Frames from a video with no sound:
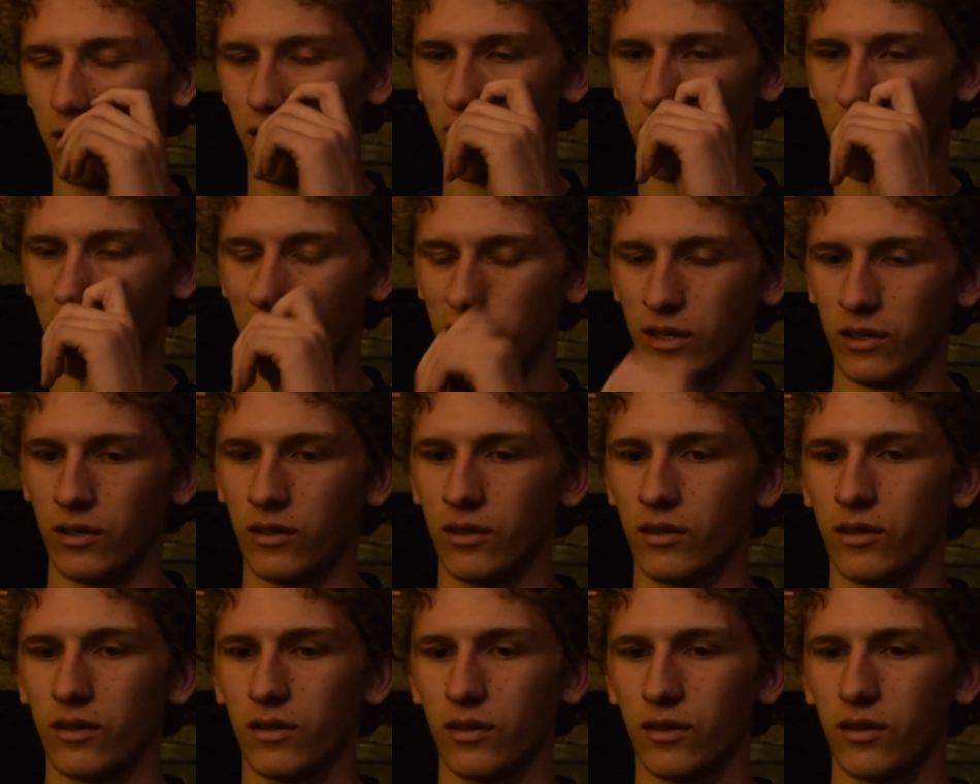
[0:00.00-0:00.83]
And
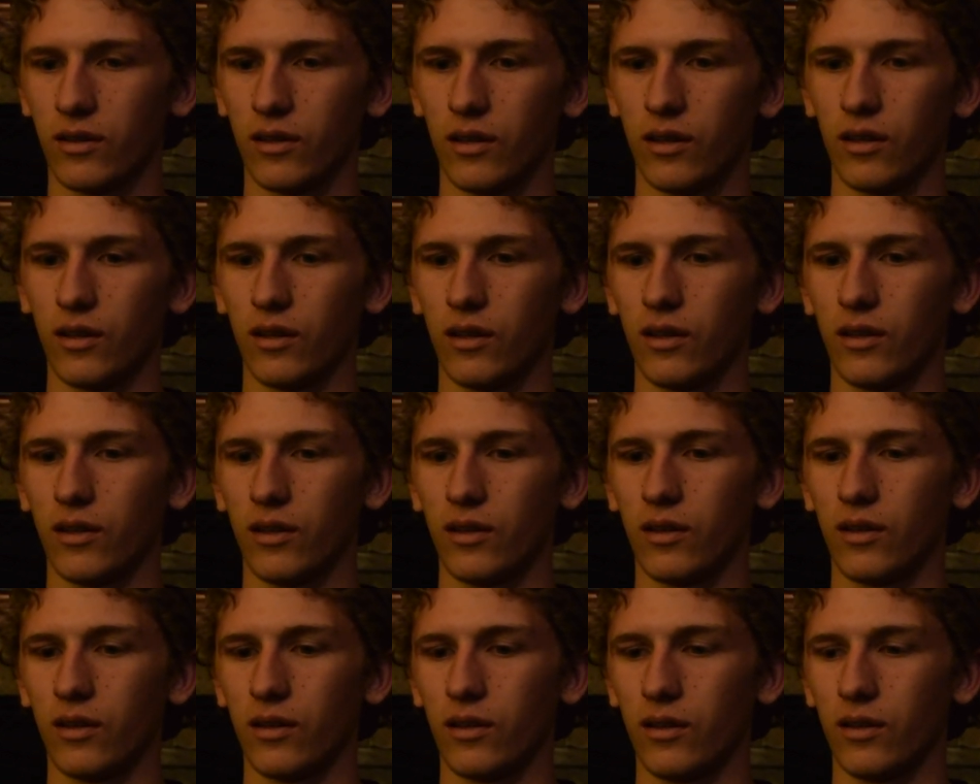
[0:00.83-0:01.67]

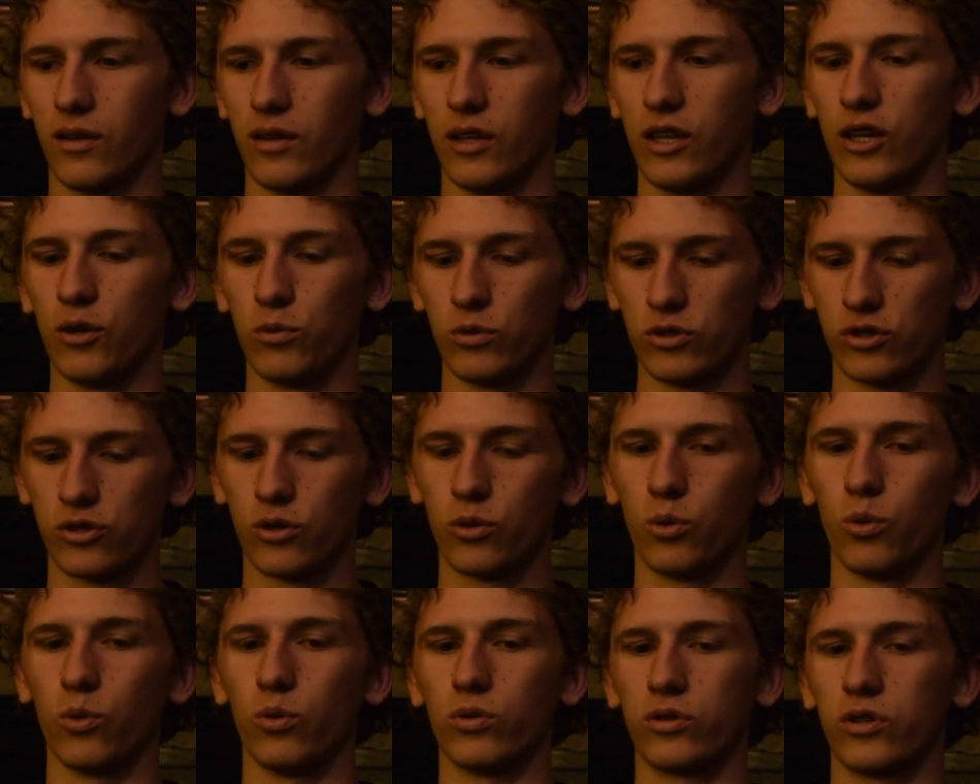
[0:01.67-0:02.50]
it was
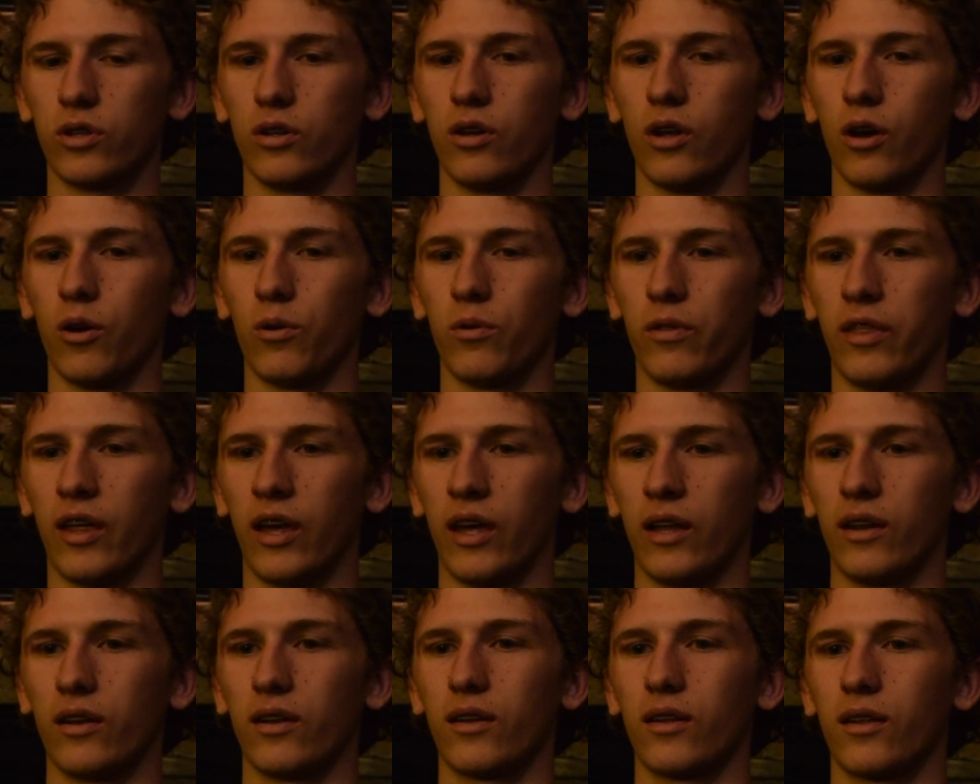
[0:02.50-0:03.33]
cool to know
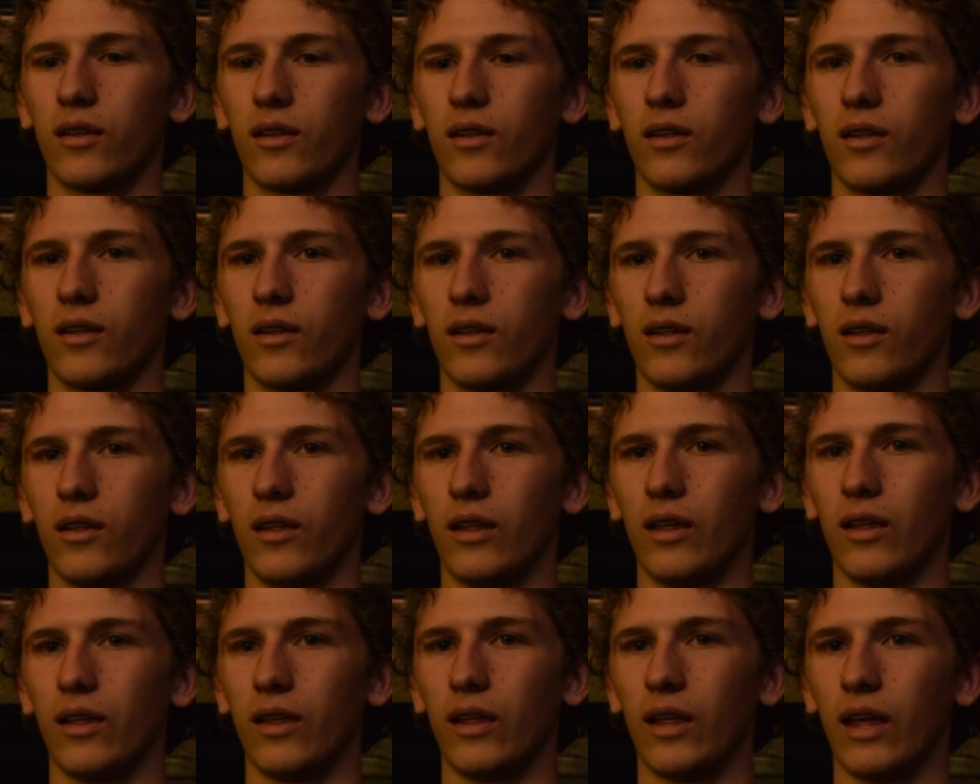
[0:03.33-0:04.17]
that
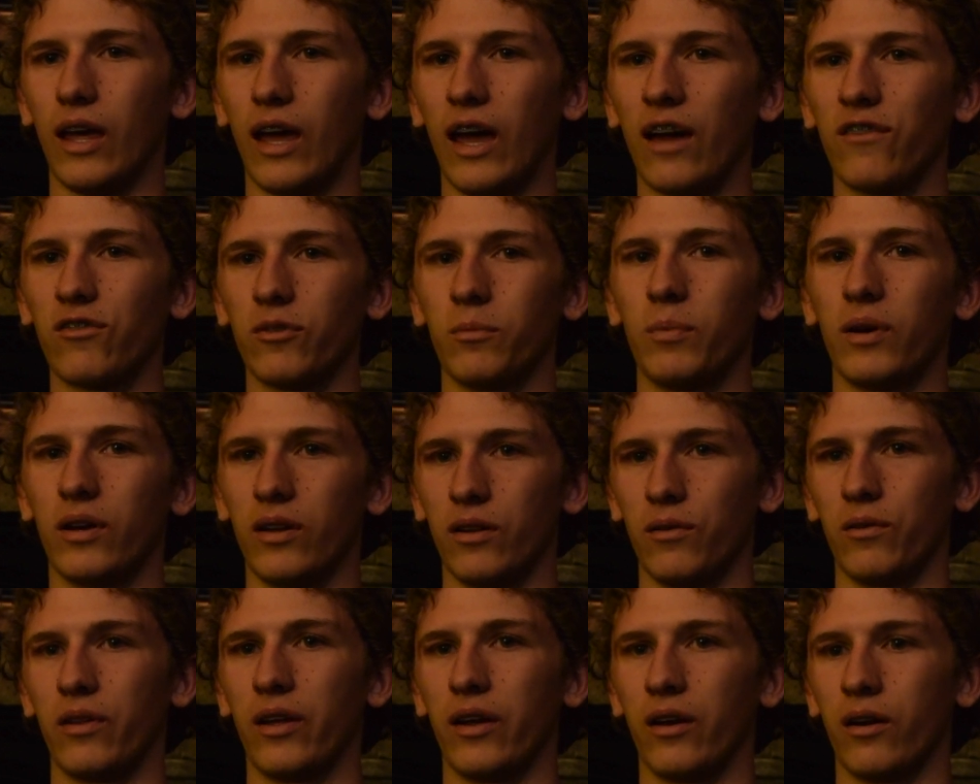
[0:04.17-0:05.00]

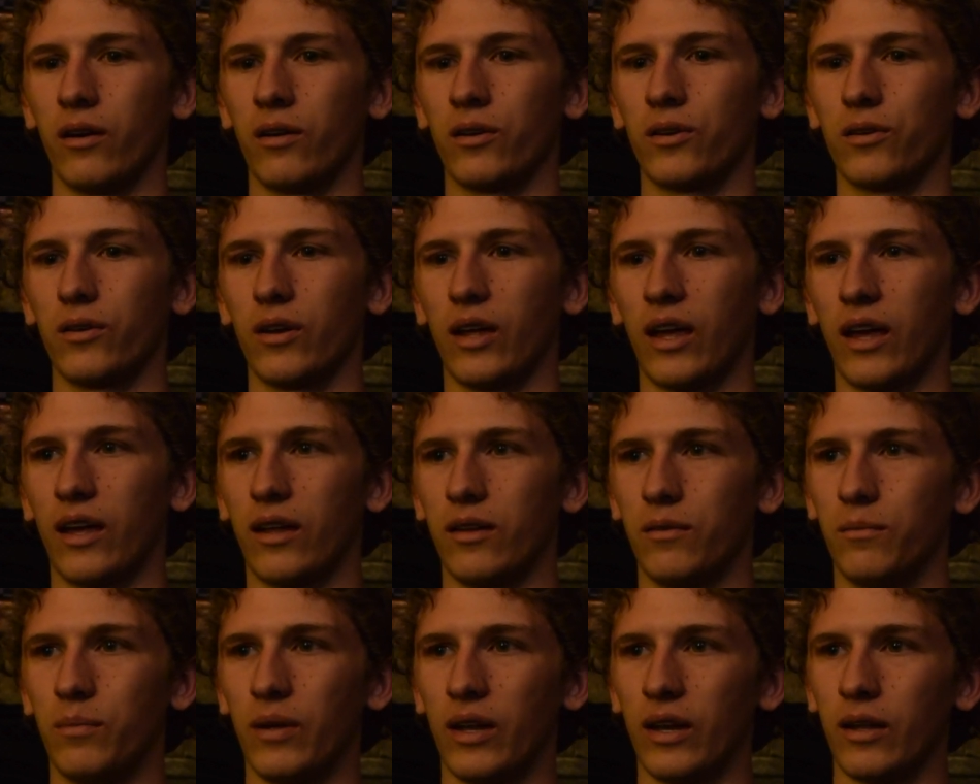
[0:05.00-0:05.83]
everybody there
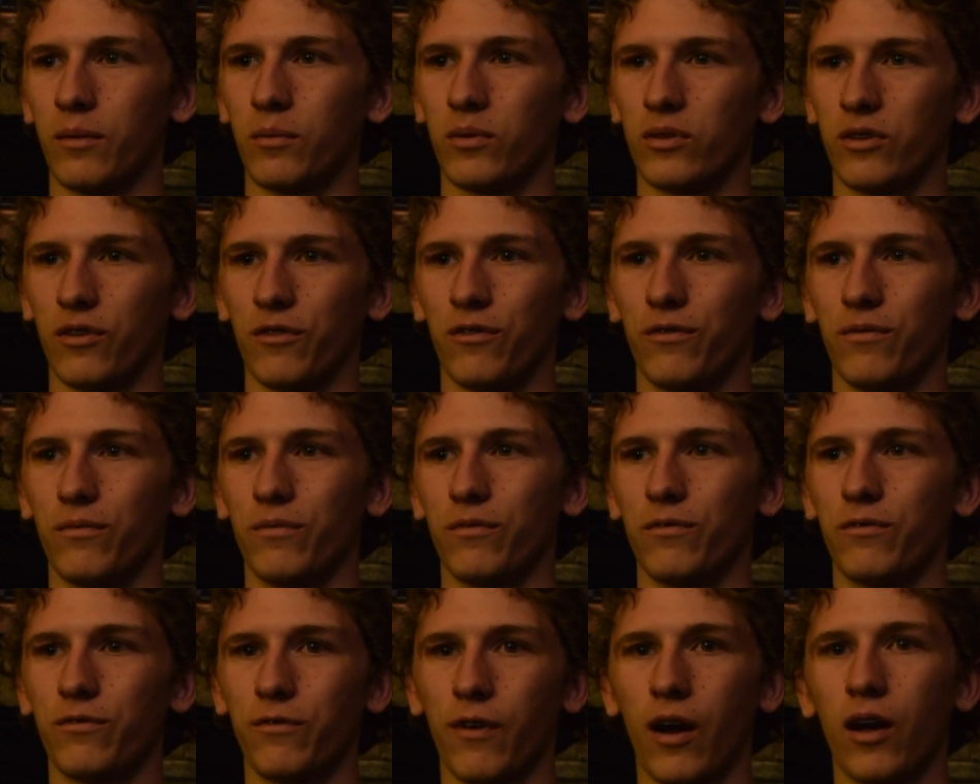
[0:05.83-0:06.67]
had been able to
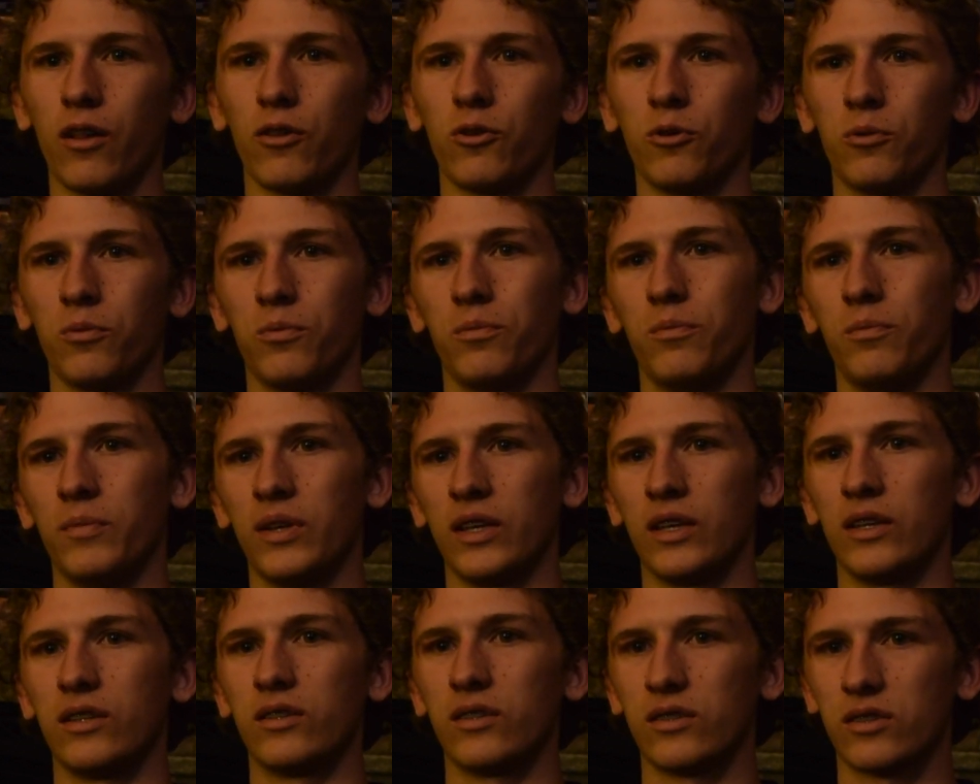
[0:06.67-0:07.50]
follow
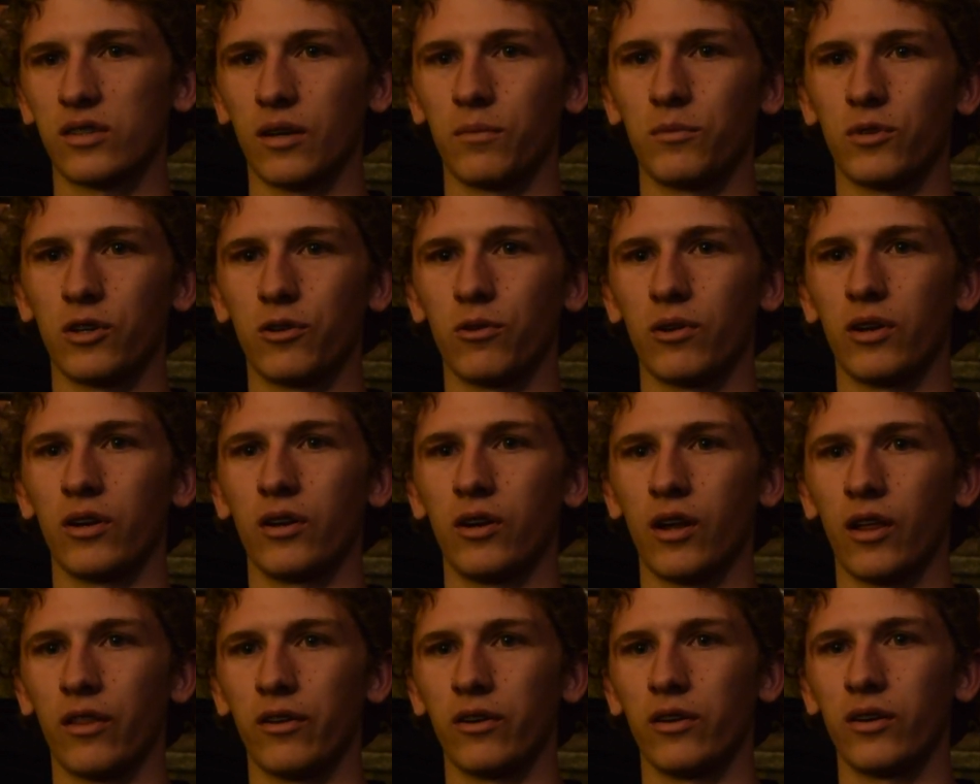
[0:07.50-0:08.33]
me to some degree or
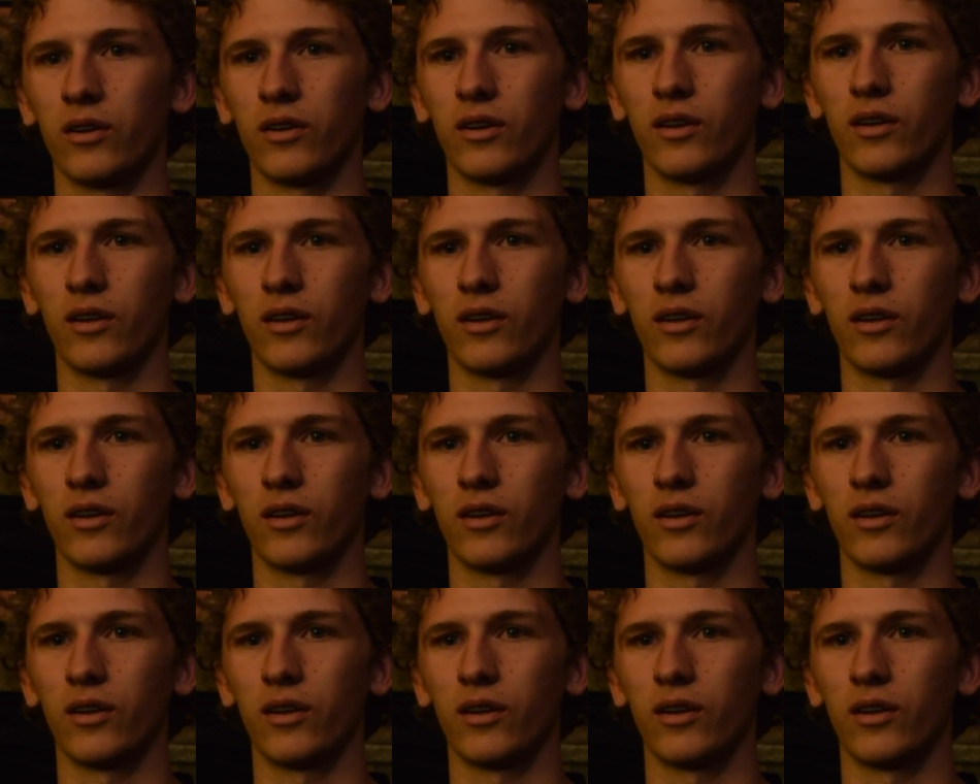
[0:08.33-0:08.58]
another,